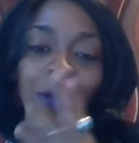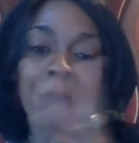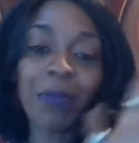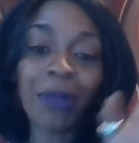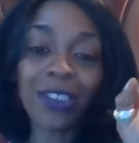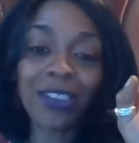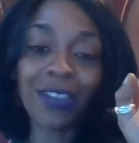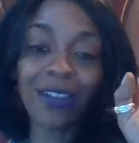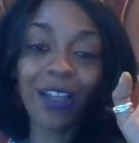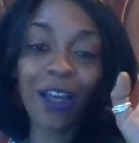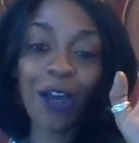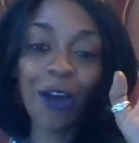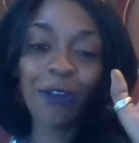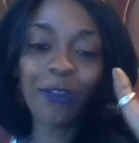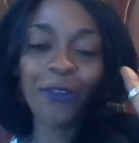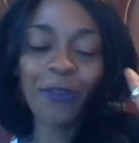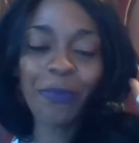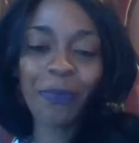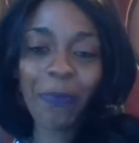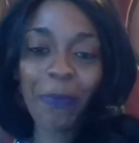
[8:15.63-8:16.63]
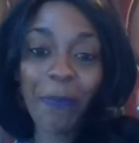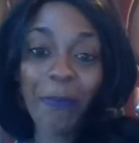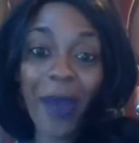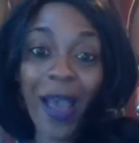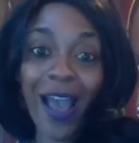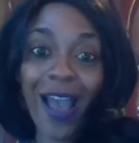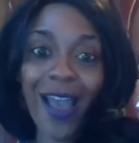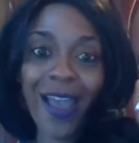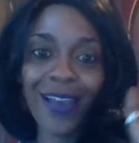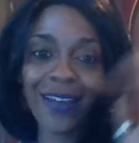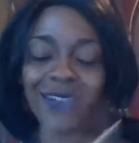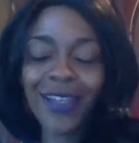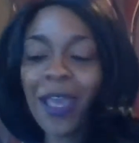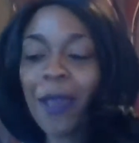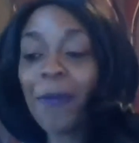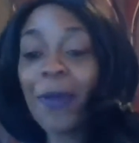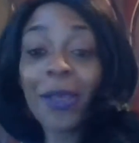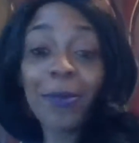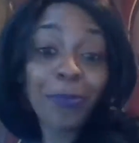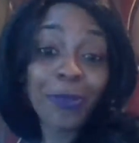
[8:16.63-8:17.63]
Much love.
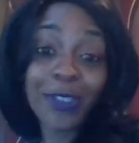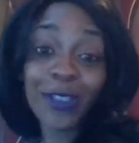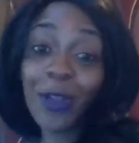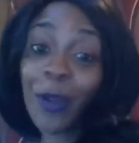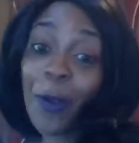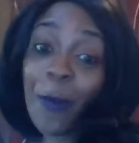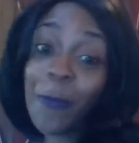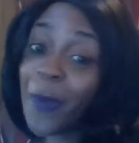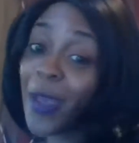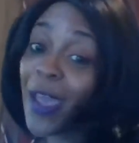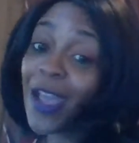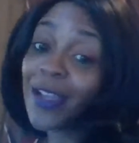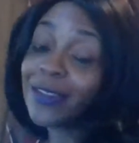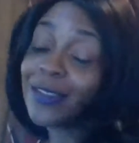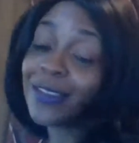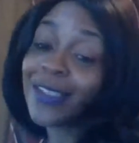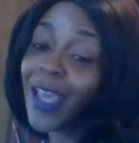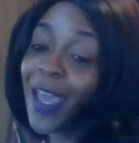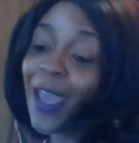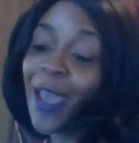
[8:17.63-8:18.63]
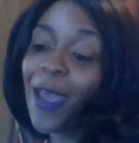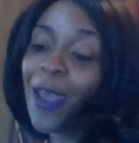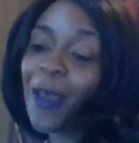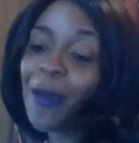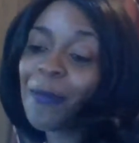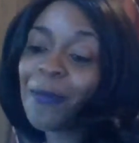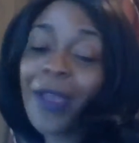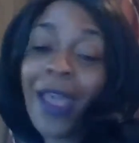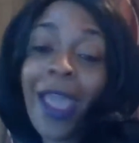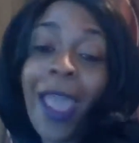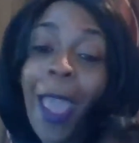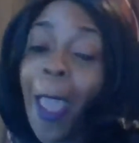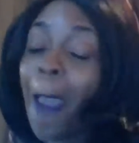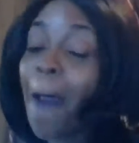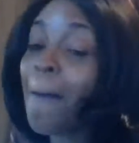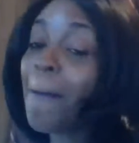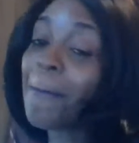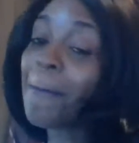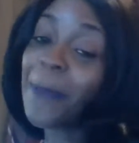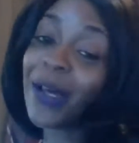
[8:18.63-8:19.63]
Bye. Maple syrup and jam.
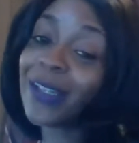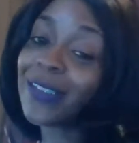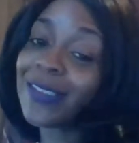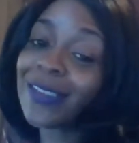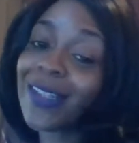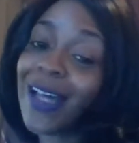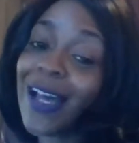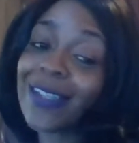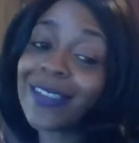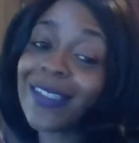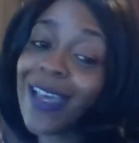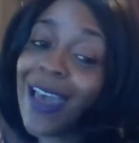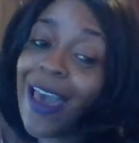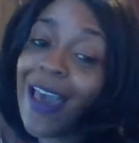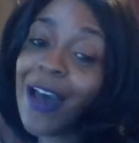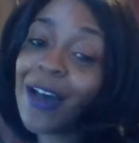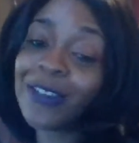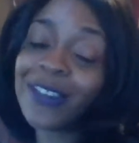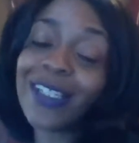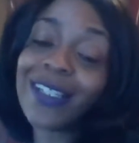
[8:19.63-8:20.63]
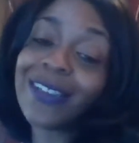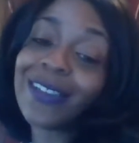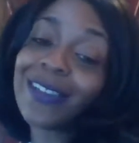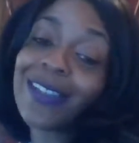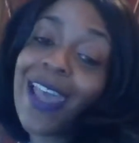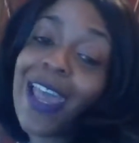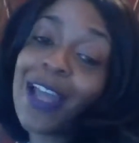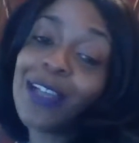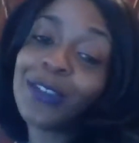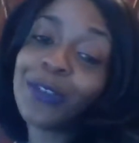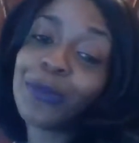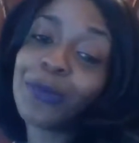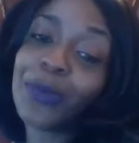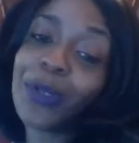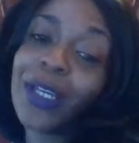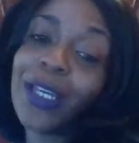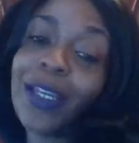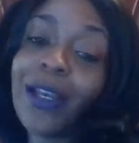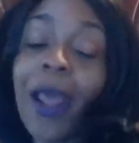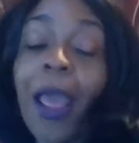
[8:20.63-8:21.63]
Butterscotch clouds and
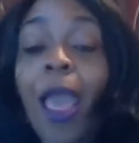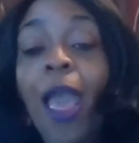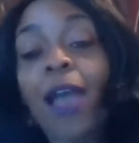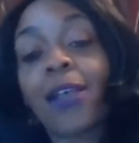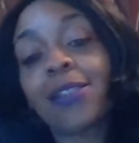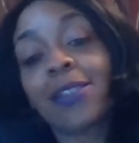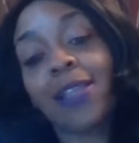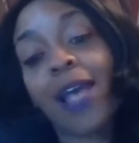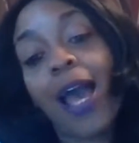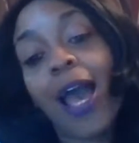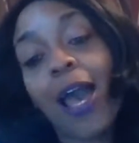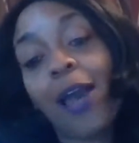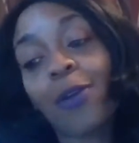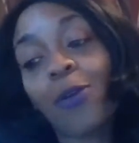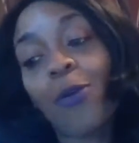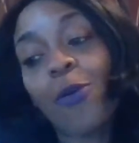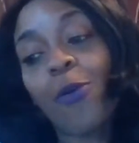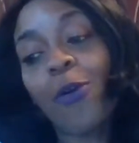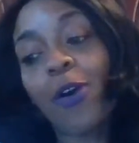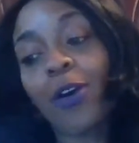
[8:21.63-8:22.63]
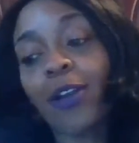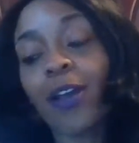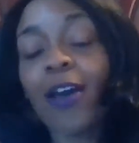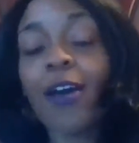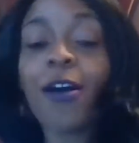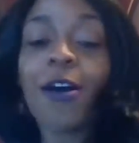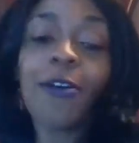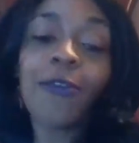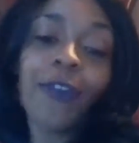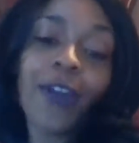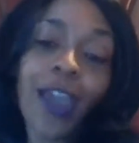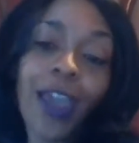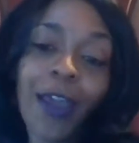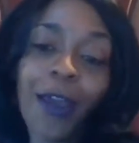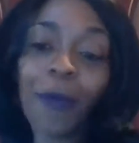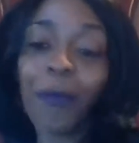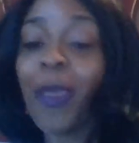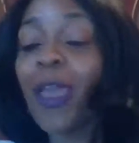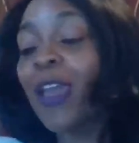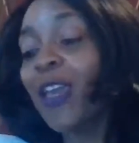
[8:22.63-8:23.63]
tangerine. Side order of ham.
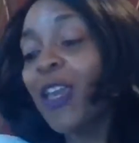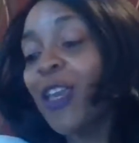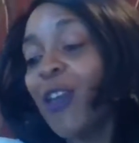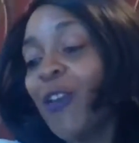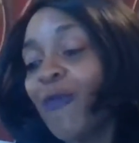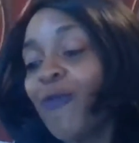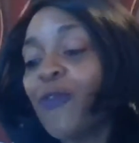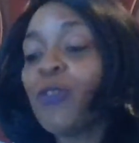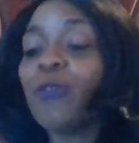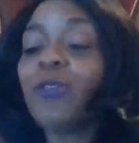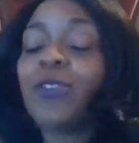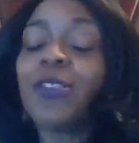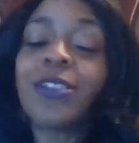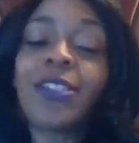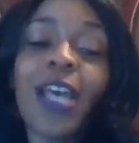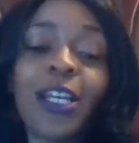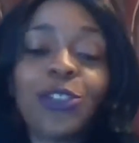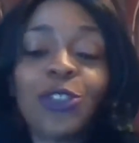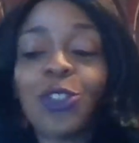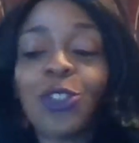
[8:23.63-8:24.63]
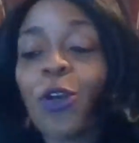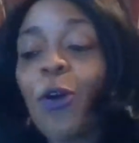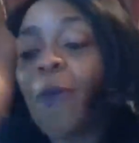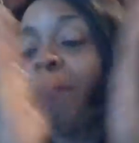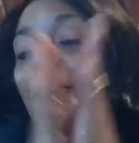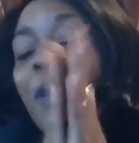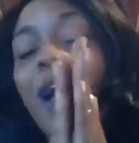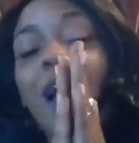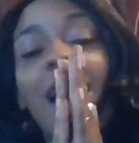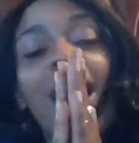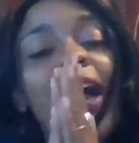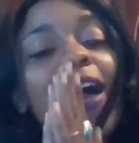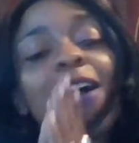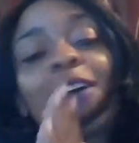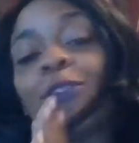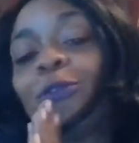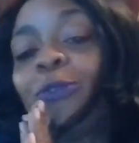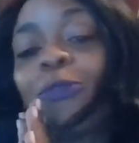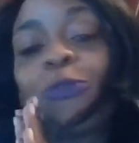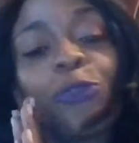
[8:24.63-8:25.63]
If you set your
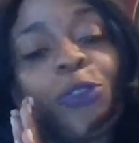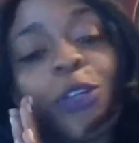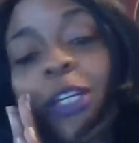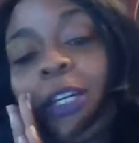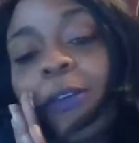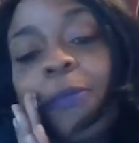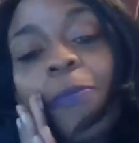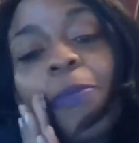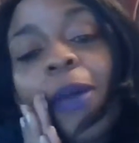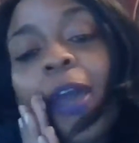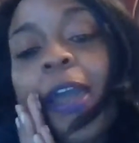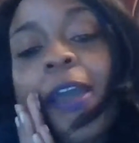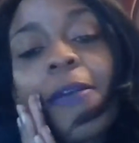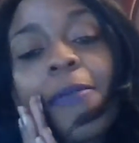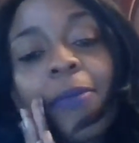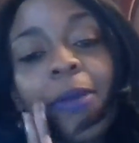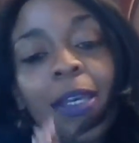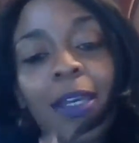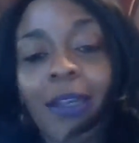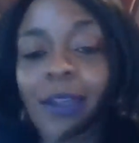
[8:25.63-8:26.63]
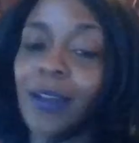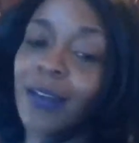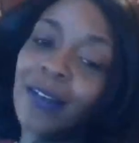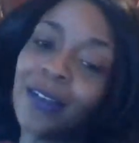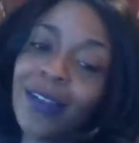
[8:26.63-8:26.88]
mind free, baby,